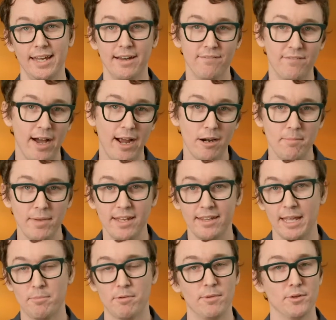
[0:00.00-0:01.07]
in an environment
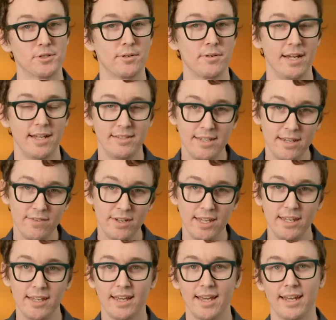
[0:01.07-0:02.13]
that promotes
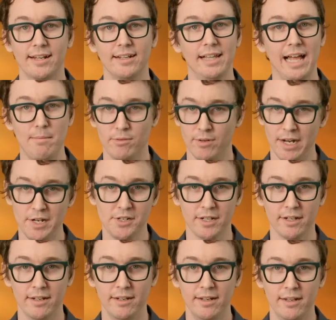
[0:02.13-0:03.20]
creativity and
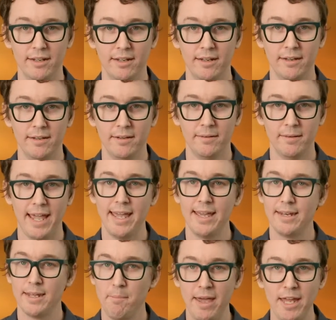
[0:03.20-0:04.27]
collaboration
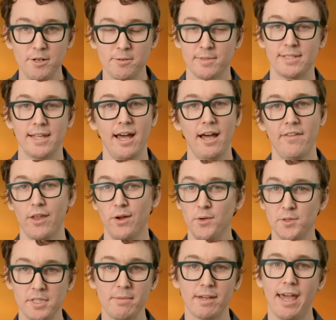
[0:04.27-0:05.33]
and a management style that
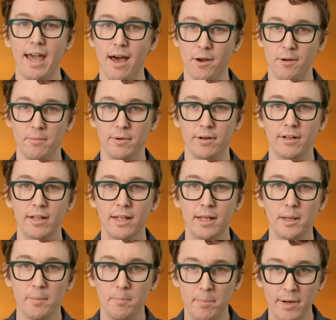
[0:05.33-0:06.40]
holds them accountable,
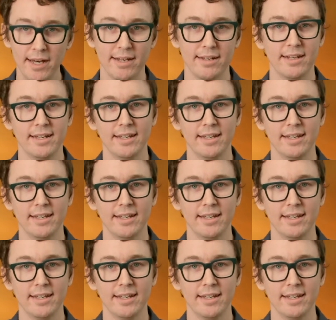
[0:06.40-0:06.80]
but